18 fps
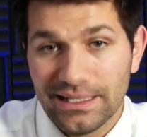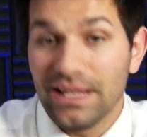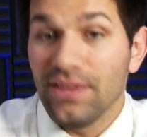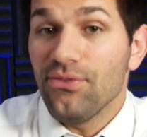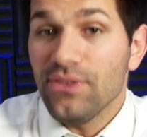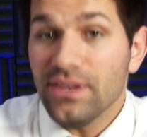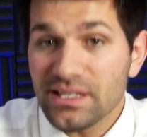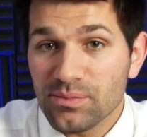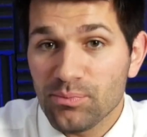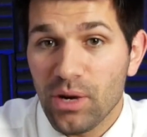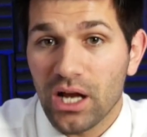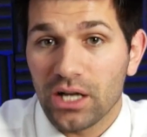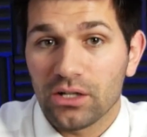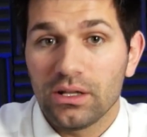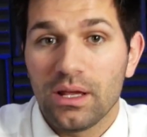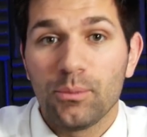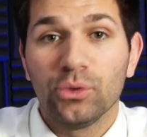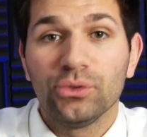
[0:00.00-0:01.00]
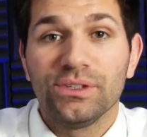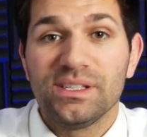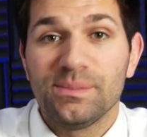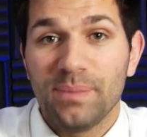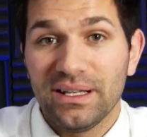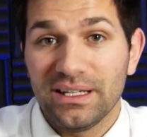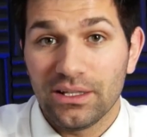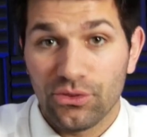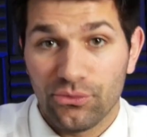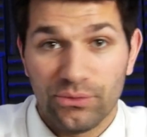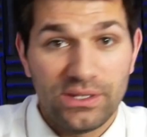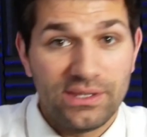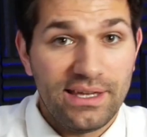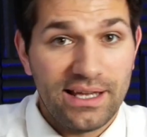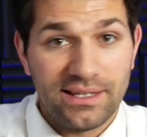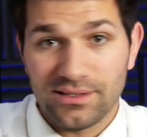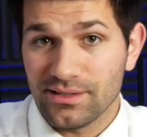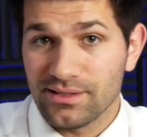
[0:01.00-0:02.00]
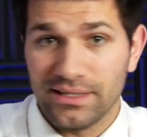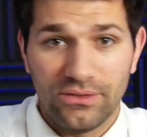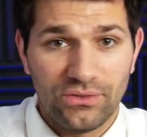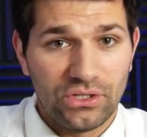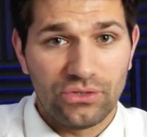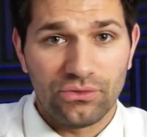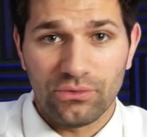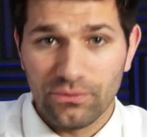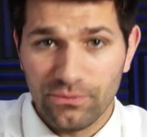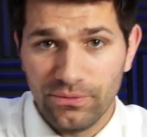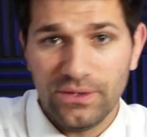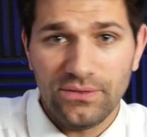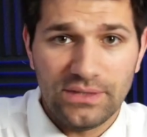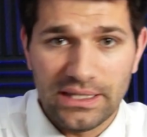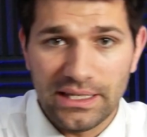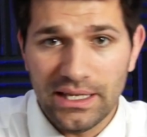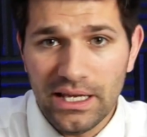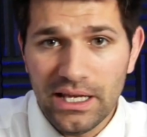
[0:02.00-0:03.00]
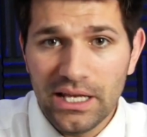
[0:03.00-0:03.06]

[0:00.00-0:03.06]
In this model, I'm only spending $3,750.